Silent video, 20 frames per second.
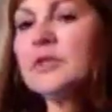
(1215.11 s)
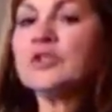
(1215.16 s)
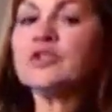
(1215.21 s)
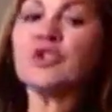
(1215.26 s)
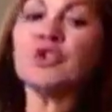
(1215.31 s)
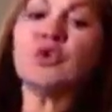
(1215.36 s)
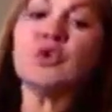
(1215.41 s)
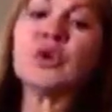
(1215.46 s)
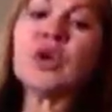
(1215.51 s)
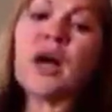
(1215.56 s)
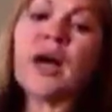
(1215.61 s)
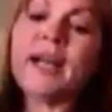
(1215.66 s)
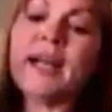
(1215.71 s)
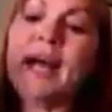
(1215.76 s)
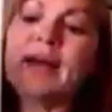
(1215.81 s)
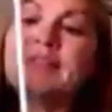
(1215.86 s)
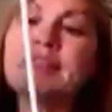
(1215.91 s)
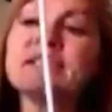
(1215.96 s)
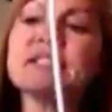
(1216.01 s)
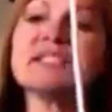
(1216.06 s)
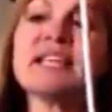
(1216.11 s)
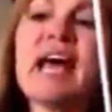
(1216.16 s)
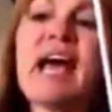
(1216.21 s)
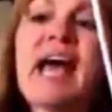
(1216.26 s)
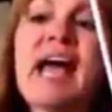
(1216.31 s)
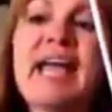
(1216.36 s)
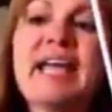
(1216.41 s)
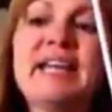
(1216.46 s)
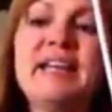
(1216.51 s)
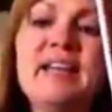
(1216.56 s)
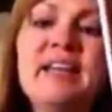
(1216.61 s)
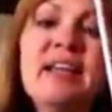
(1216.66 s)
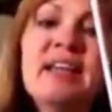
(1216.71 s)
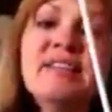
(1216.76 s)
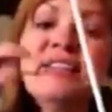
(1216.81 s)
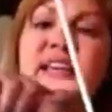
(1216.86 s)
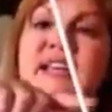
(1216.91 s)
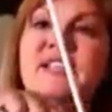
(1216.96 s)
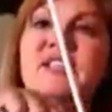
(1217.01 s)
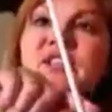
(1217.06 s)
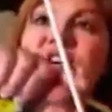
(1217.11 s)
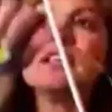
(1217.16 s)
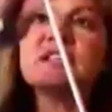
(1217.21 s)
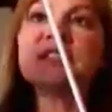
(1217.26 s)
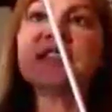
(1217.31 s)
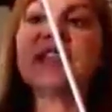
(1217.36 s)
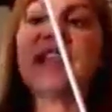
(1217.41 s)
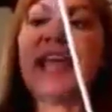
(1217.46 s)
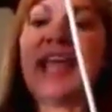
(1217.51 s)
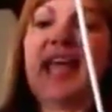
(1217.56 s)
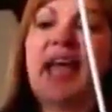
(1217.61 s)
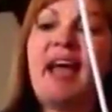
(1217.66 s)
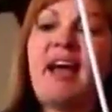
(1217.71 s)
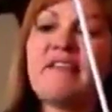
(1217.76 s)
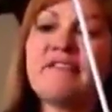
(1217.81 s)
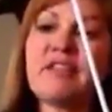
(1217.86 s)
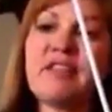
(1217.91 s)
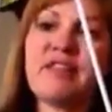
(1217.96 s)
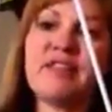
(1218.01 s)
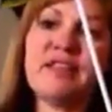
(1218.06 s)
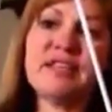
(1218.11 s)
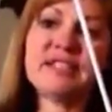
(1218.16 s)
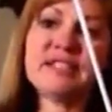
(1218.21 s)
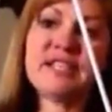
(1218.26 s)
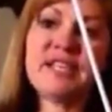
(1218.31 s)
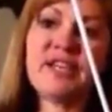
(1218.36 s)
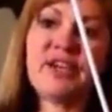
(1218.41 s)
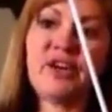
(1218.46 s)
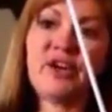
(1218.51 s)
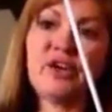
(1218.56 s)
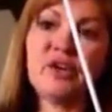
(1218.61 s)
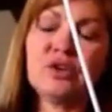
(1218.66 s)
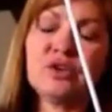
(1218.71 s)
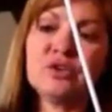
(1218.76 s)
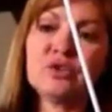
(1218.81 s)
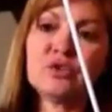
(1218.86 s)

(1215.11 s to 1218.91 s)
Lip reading: So you cut on the side that doesn't have this here.